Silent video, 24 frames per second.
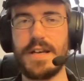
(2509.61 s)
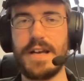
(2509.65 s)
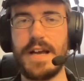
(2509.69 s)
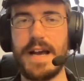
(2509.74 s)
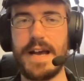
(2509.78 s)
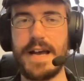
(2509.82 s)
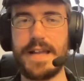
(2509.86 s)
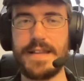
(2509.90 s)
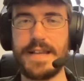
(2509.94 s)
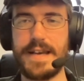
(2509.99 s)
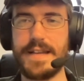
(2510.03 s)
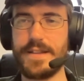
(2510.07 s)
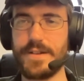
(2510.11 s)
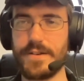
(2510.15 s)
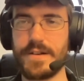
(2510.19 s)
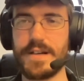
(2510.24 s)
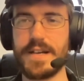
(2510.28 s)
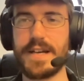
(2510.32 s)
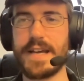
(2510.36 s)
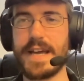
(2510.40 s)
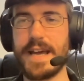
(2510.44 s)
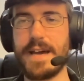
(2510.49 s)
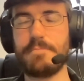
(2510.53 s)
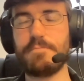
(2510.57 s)
and then they're going
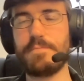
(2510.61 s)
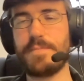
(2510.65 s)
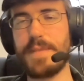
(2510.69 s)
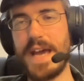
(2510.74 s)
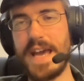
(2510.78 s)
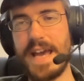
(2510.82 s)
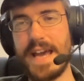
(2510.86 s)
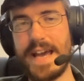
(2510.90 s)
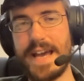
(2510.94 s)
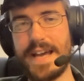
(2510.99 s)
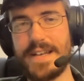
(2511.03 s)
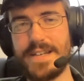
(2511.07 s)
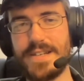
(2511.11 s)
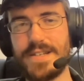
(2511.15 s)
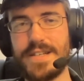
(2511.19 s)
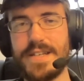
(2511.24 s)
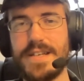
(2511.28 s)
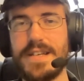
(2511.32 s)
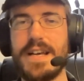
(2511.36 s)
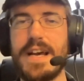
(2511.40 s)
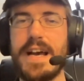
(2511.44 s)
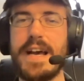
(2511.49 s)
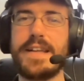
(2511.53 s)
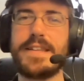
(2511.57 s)
to get banned,
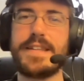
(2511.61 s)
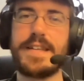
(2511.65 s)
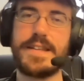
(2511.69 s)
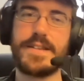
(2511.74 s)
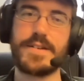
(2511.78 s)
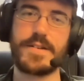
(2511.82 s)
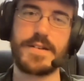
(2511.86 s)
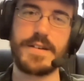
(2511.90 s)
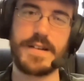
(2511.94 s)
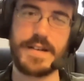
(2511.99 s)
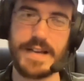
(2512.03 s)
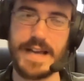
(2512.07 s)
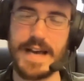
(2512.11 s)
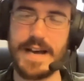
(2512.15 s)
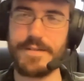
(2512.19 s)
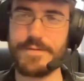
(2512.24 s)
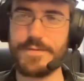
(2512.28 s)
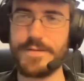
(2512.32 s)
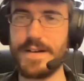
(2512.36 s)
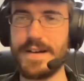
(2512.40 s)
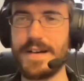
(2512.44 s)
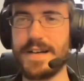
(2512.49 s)
and then they're going to have